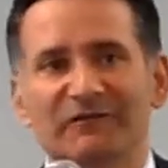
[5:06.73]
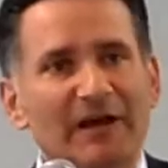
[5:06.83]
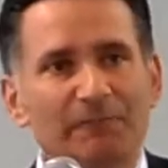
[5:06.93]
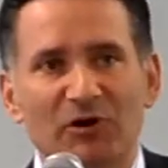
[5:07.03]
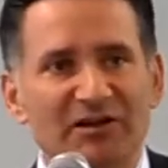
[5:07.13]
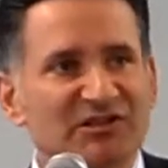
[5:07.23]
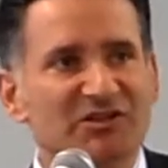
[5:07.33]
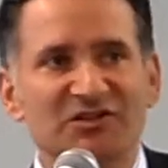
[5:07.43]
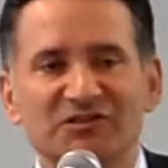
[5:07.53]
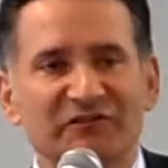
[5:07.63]
And if that
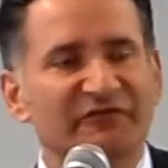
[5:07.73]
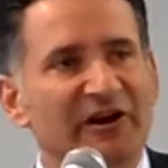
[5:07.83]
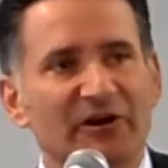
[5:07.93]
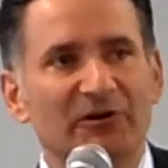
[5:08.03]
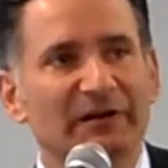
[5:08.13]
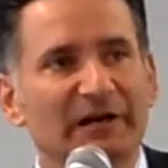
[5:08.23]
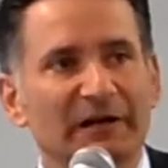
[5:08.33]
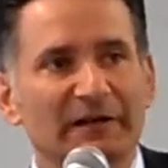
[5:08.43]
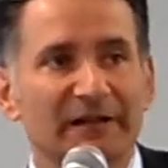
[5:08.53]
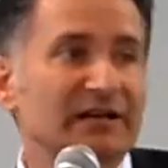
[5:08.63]
process isn't fair,
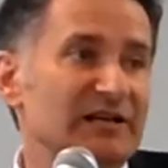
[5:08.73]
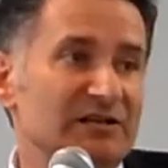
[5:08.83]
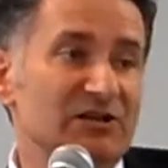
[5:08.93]
then